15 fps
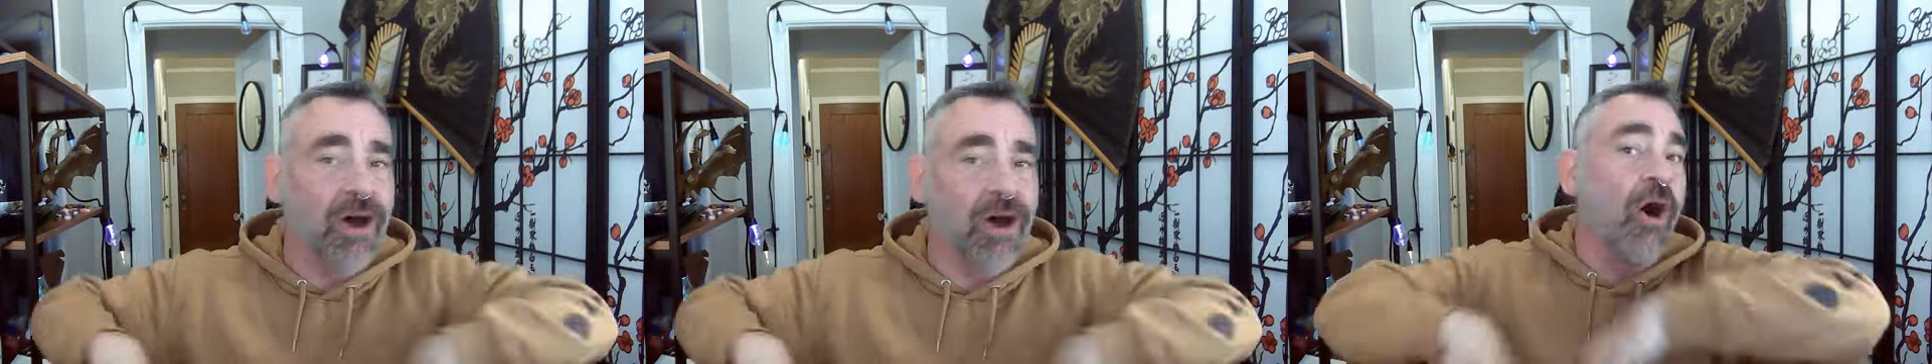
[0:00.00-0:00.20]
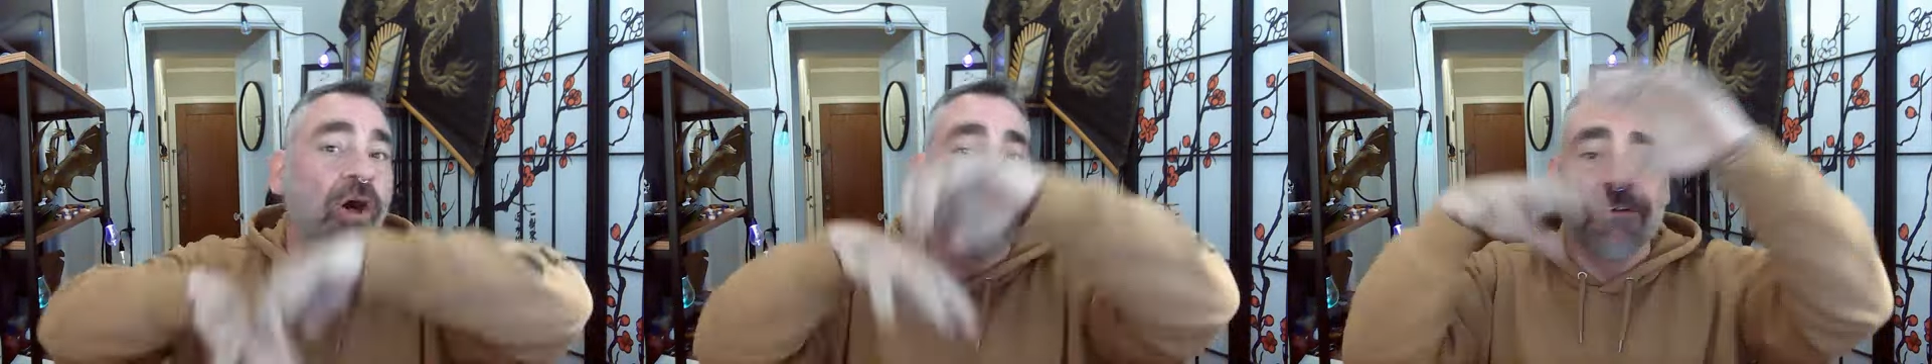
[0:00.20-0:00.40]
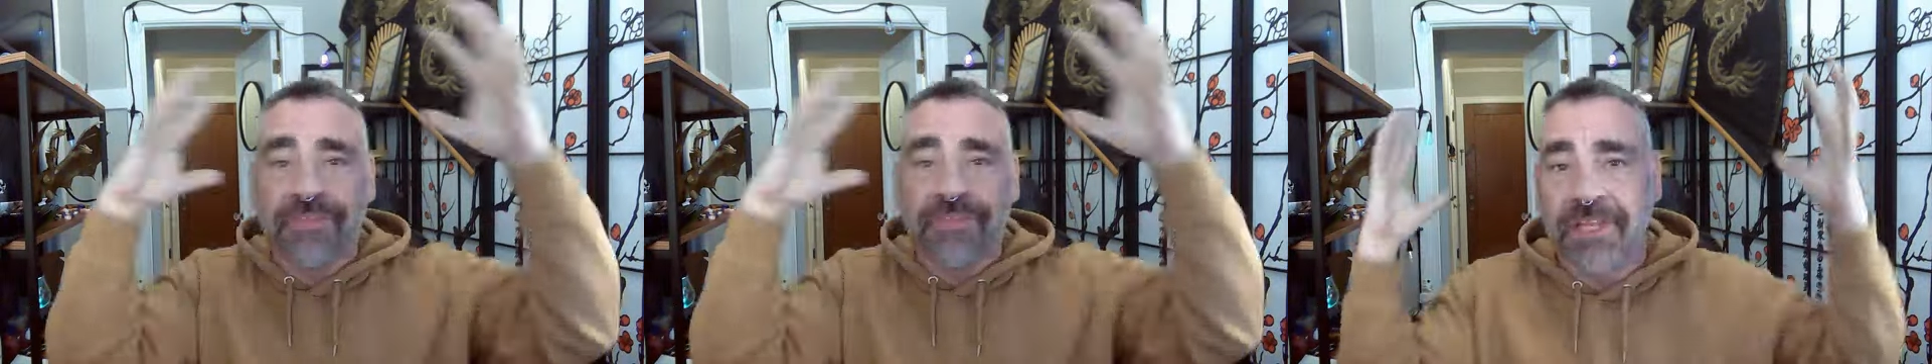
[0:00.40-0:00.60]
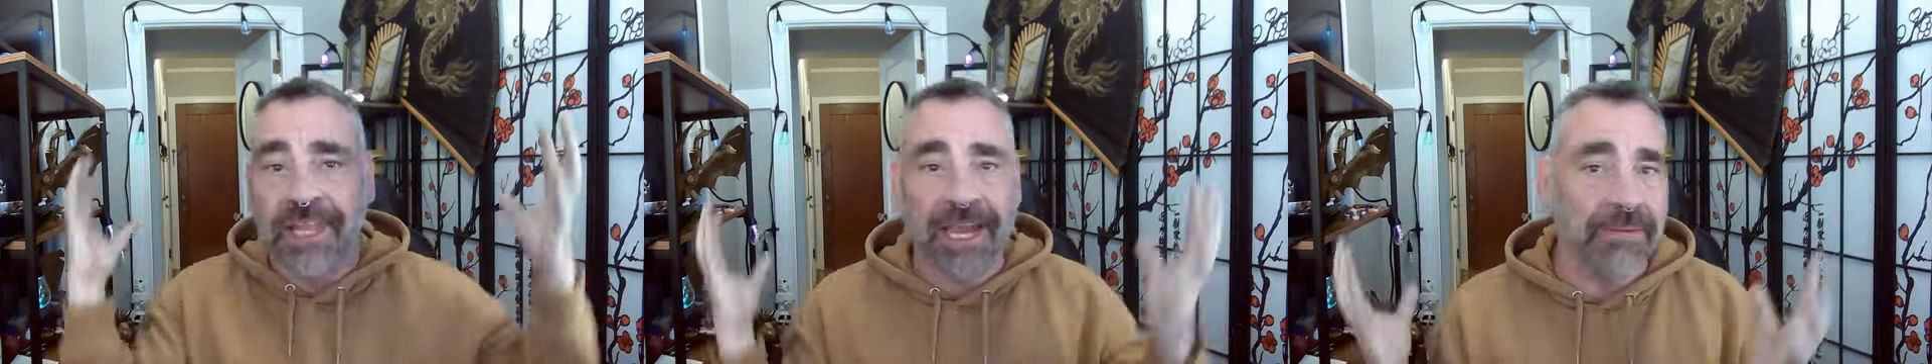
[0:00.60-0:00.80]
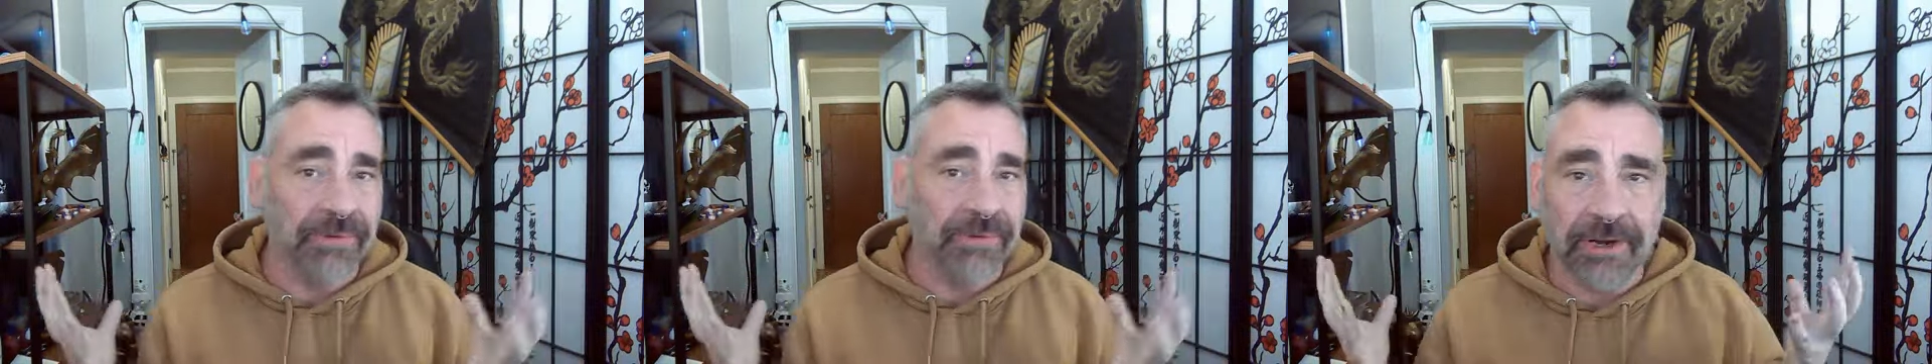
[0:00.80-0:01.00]
all of the
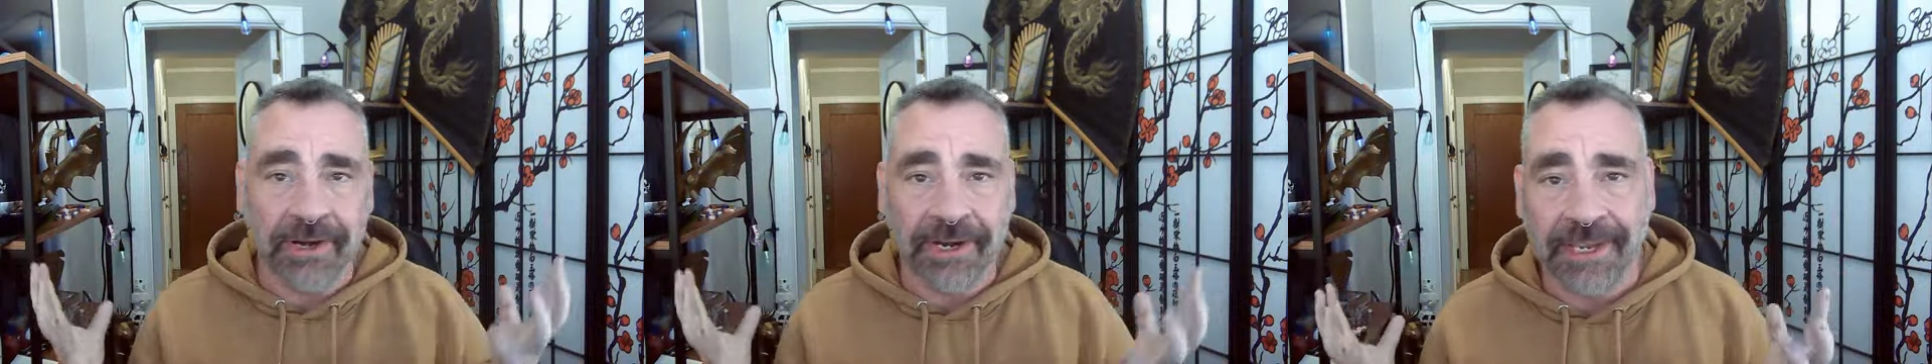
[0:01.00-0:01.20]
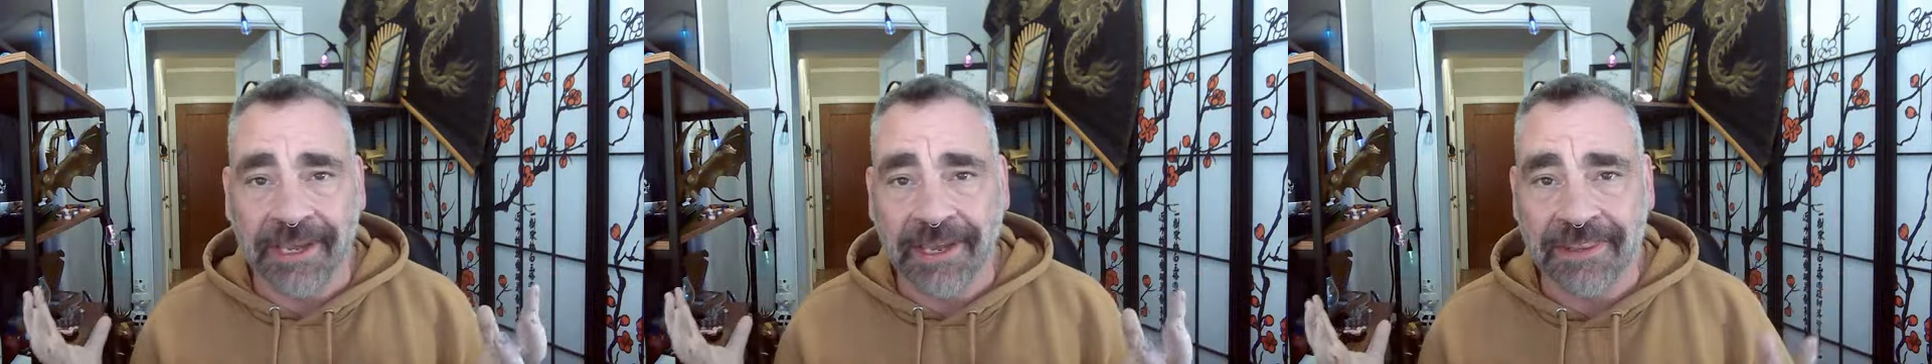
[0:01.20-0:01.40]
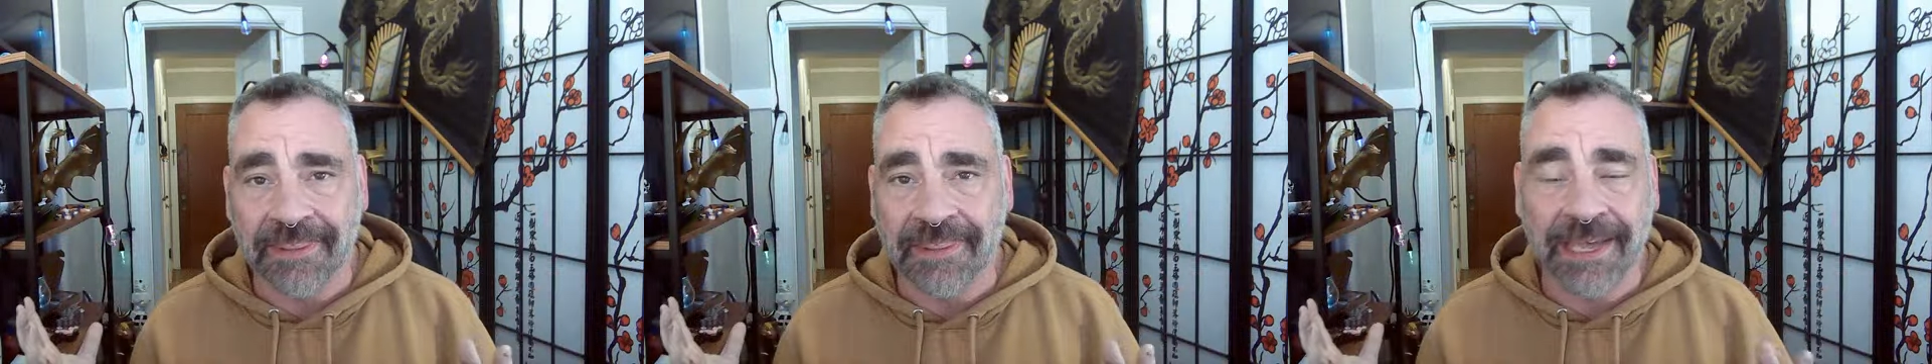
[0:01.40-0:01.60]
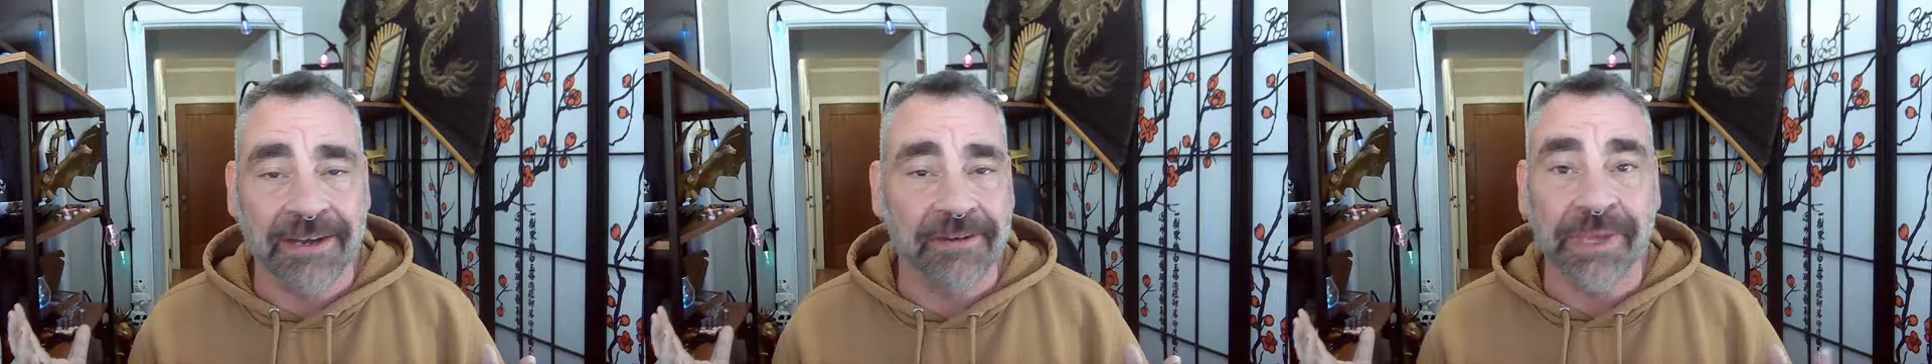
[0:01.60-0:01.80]
library that